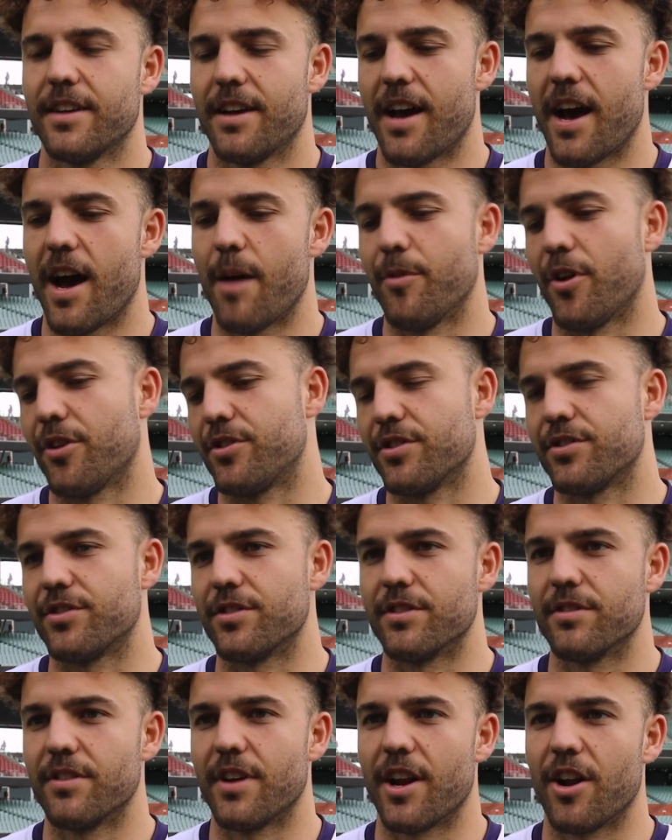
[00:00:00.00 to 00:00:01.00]
And not
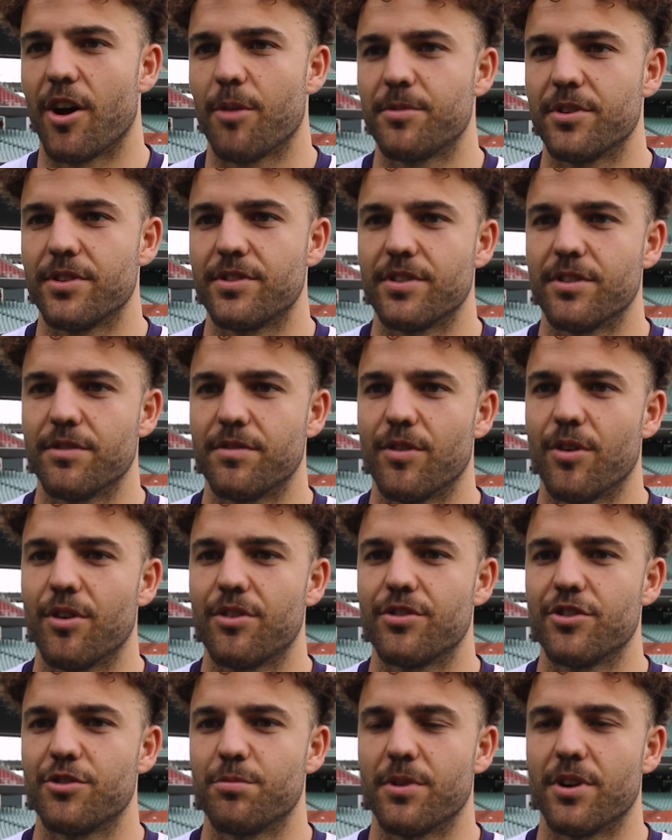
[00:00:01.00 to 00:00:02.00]
just at Optus, at the
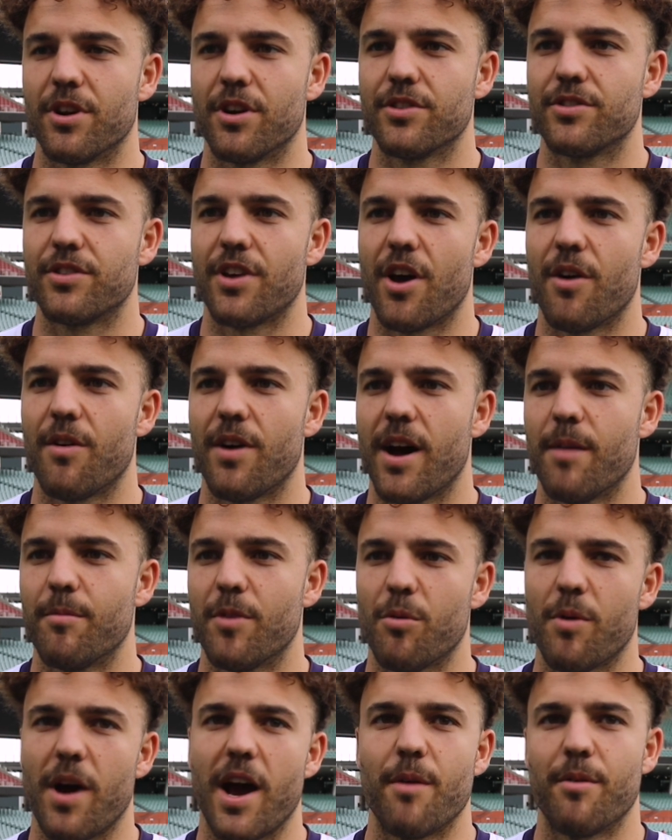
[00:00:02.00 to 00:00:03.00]
Fortress, but also
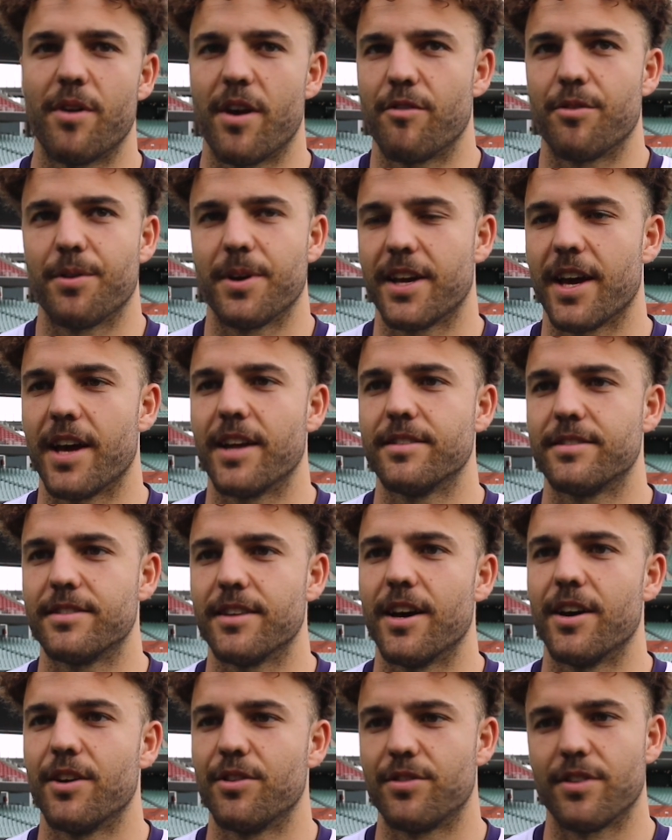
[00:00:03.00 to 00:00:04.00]
away wherever we can.
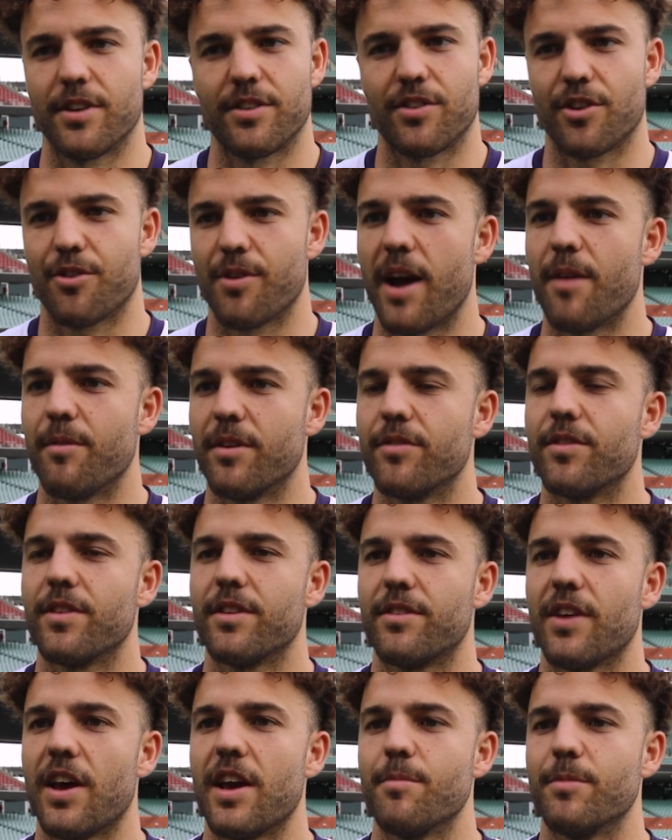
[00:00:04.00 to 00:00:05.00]
So it's a great win for
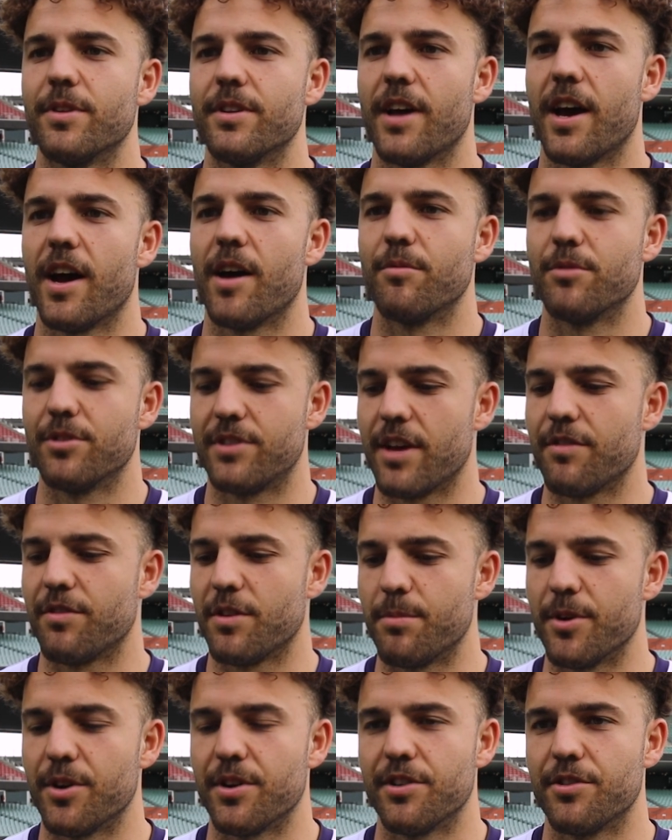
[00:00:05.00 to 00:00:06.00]
the team and we'll
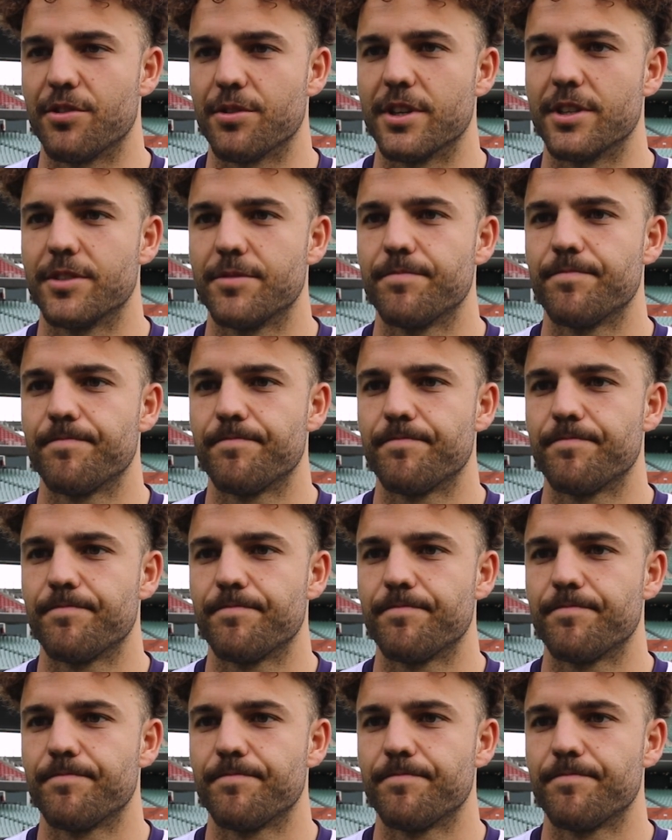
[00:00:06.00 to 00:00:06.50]
definitely build into it.